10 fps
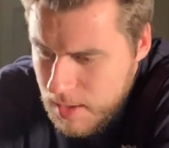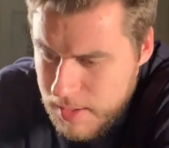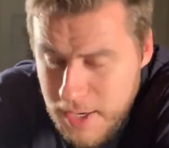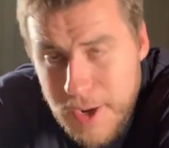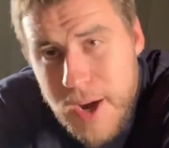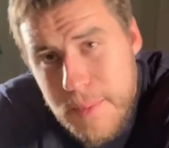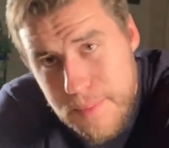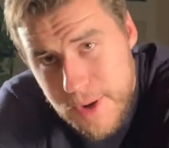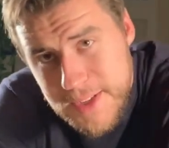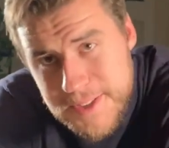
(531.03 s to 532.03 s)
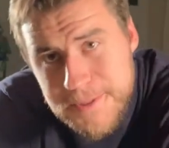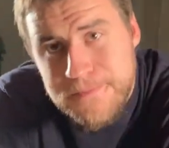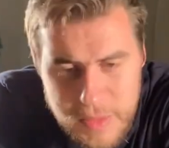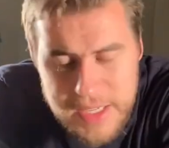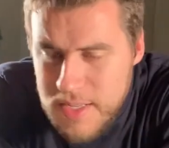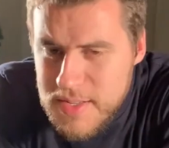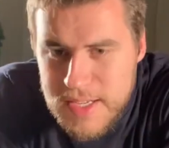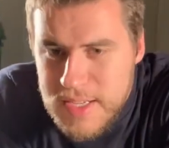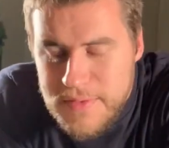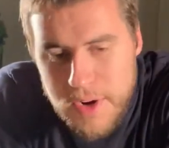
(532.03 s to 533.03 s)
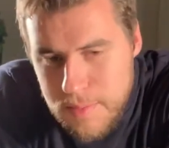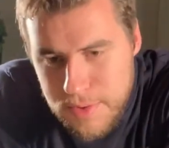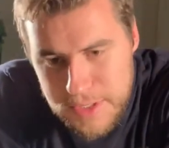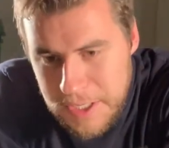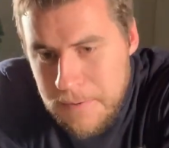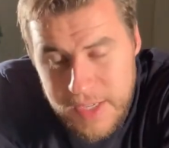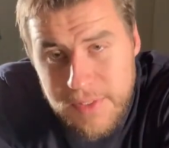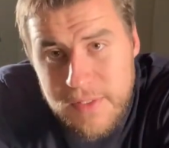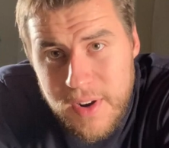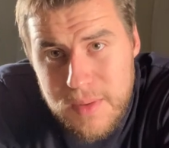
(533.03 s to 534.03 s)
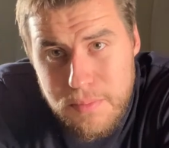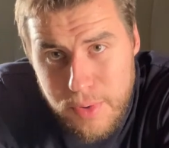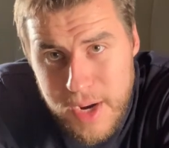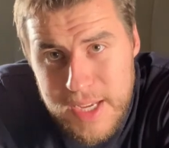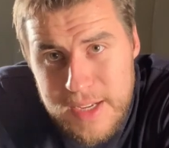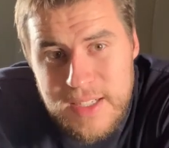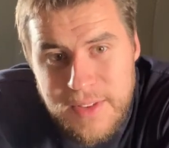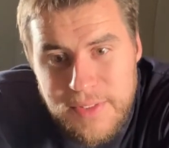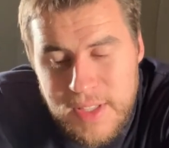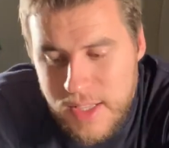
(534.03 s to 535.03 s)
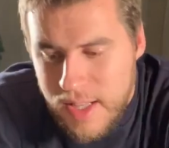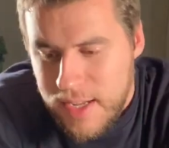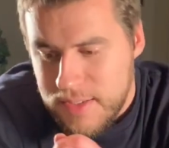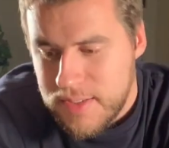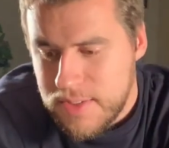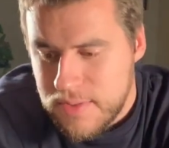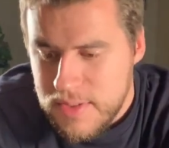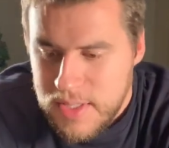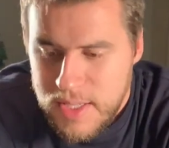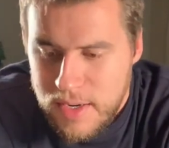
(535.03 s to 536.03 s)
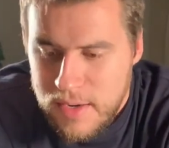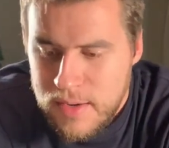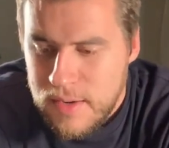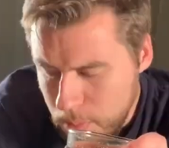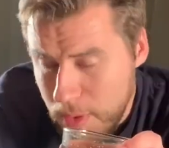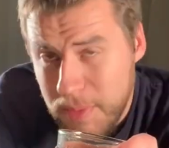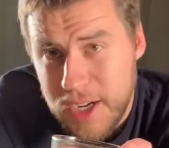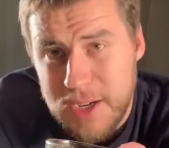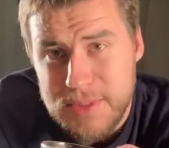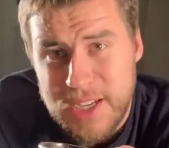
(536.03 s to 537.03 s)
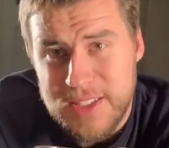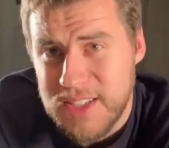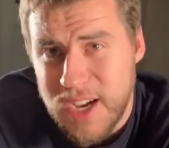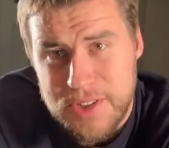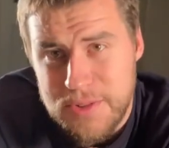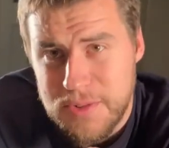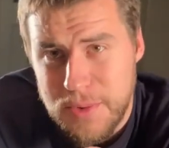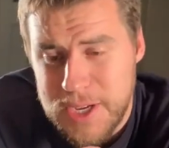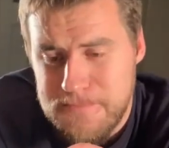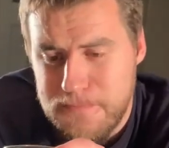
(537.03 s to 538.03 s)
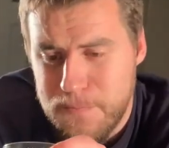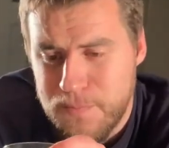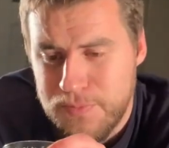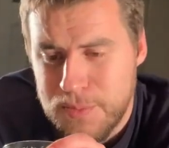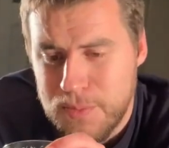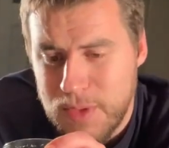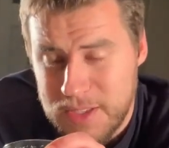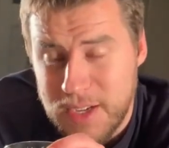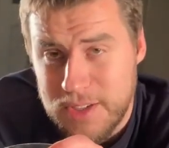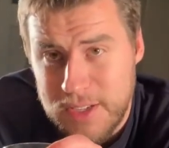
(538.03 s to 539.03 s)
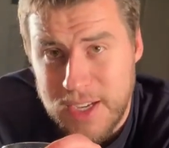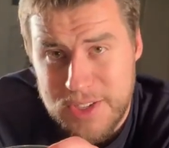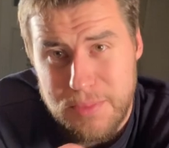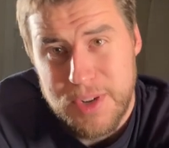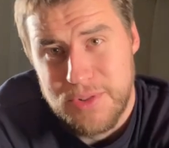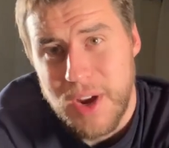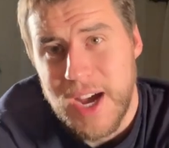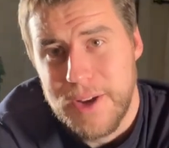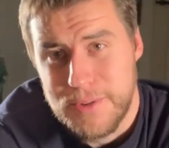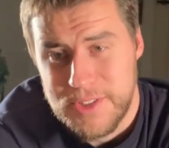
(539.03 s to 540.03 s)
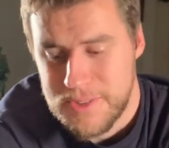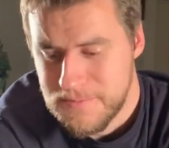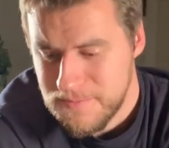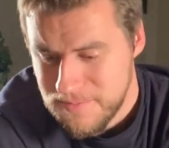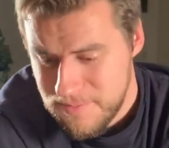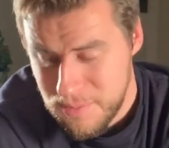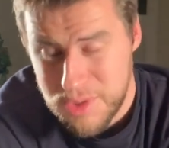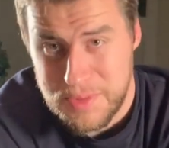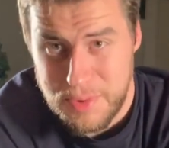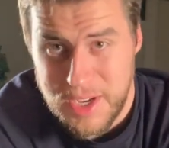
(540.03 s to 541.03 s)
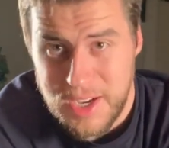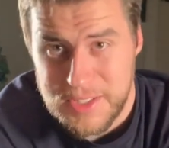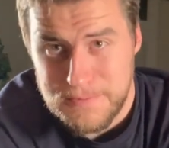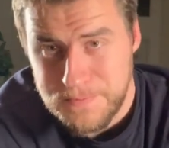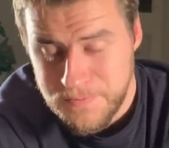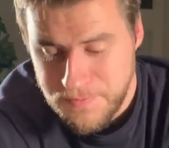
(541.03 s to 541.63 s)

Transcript: Yeah, I'm impressed. It doesn't taste very boozy, definitely very bright, definitely a lot of citrus in there. But it comes out, it's not too sweet. It's actually pretty dry, which is pretty awesome.